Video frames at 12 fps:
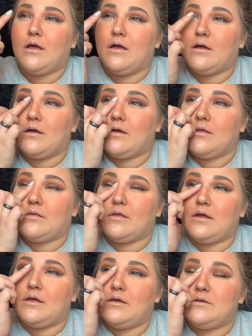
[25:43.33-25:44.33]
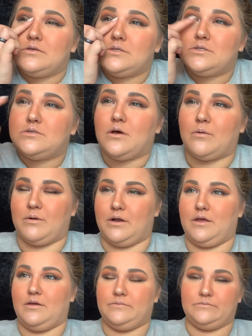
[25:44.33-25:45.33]
because that is just so
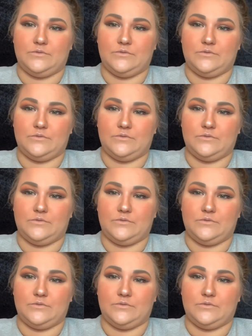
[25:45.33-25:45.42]
pretty.